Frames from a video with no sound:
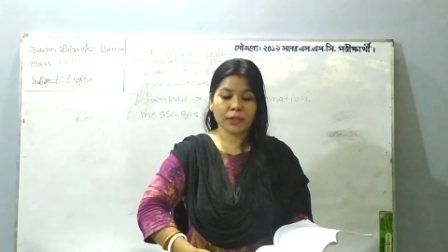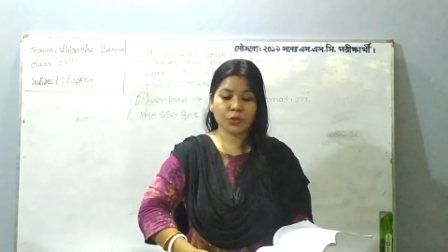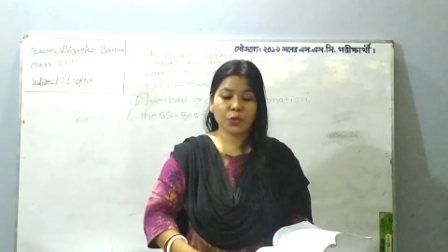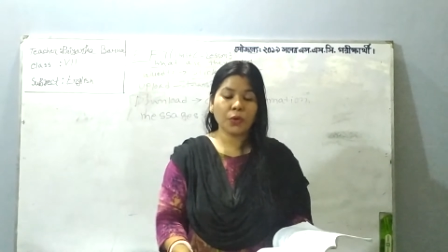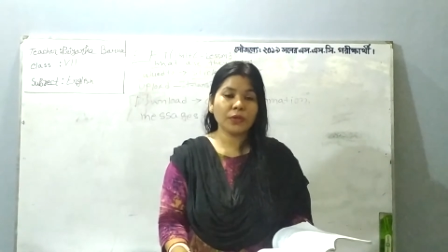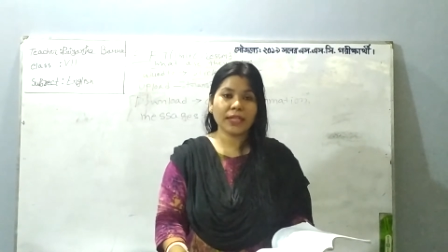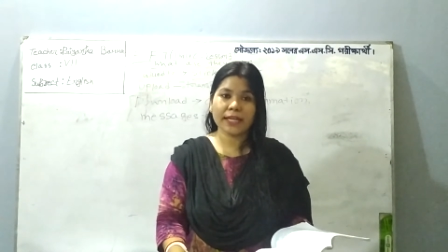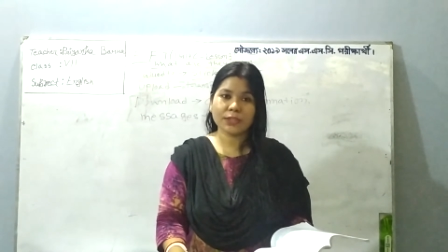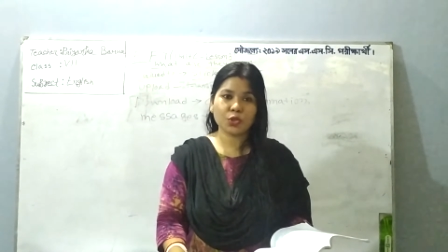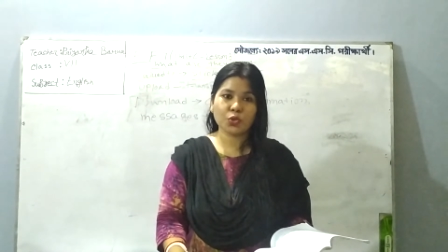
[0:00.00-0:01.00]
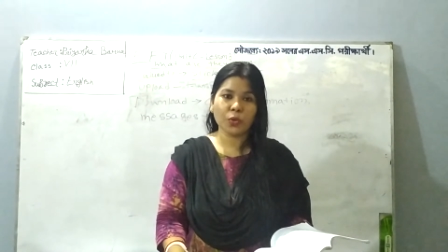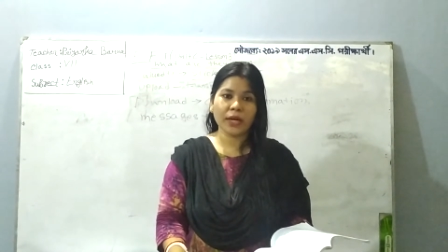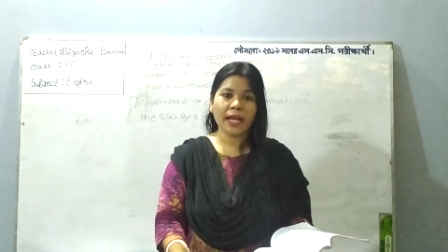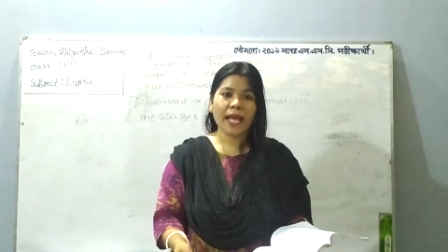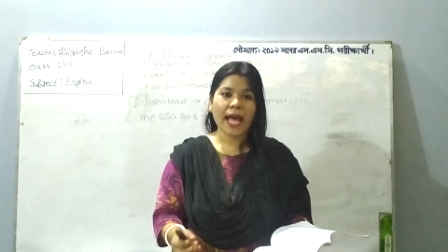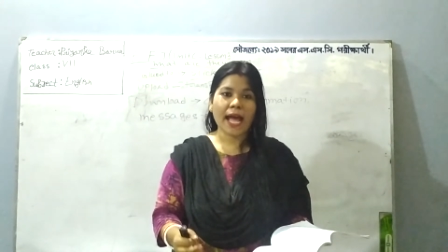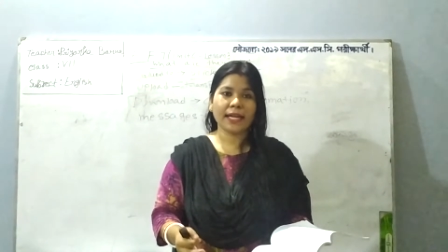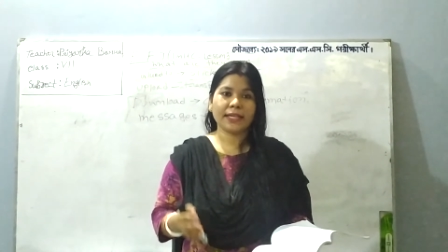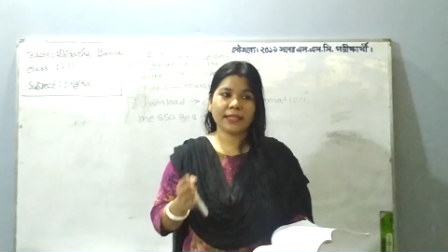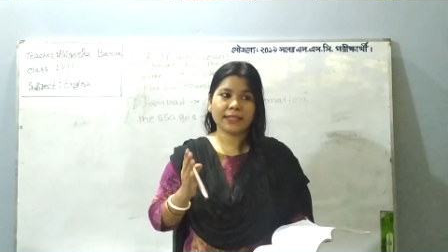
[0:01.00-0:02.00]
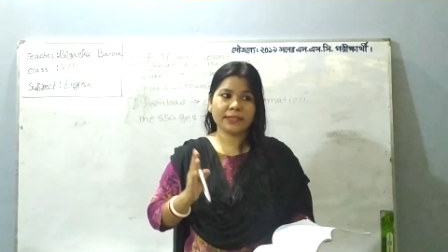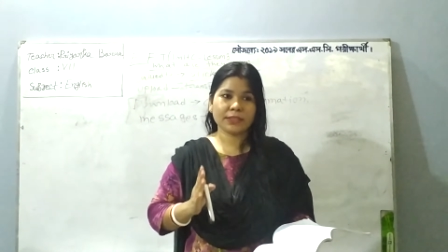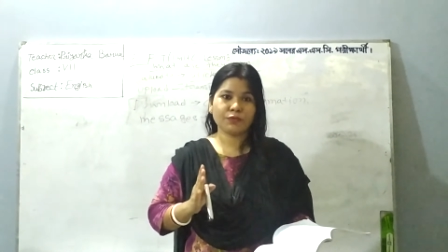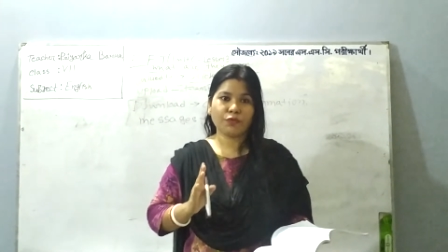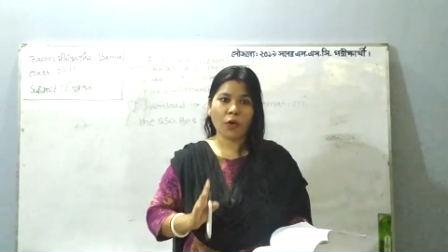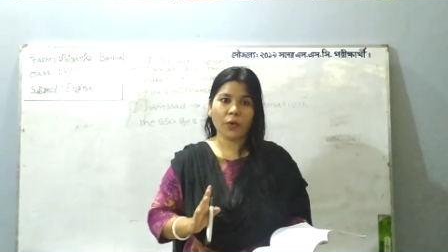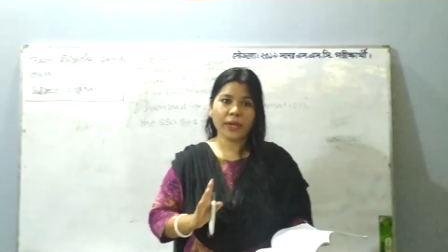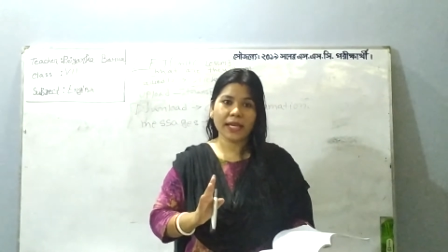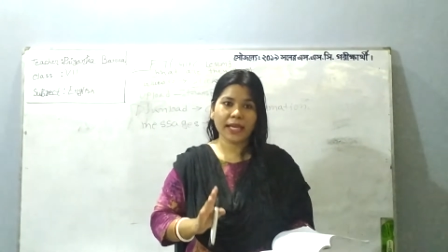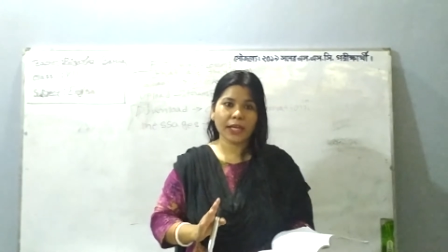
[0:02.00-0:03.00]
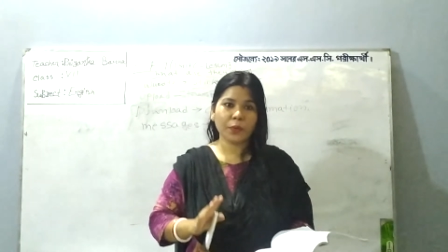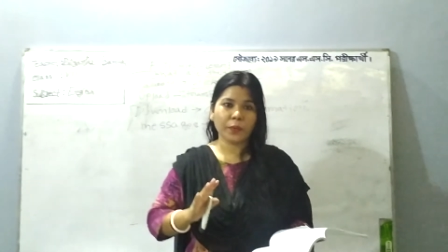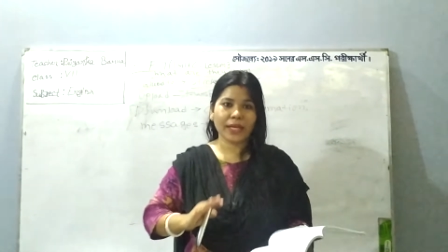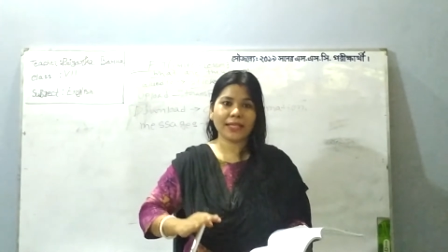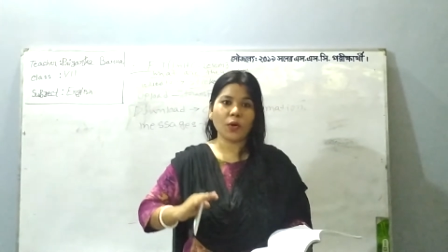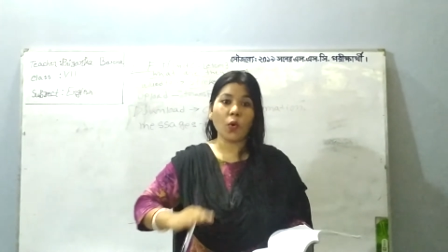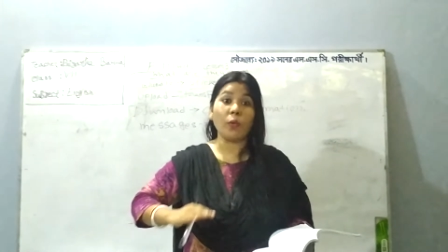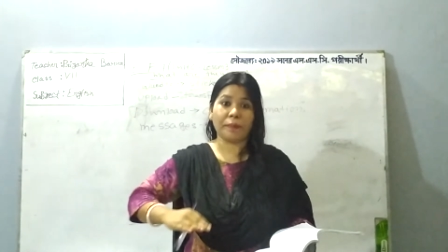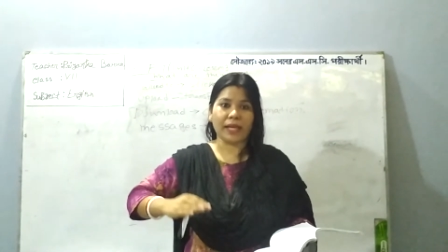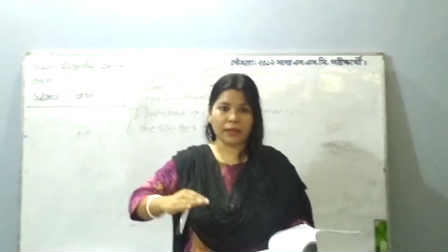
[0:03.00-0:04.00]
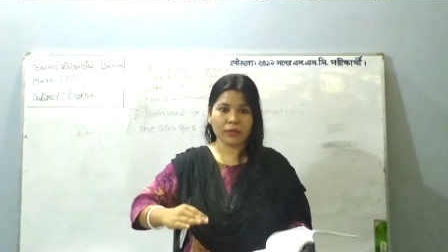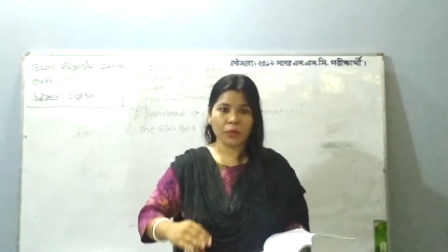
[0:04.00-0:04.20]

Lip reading: throw the stone and just following it with hopping.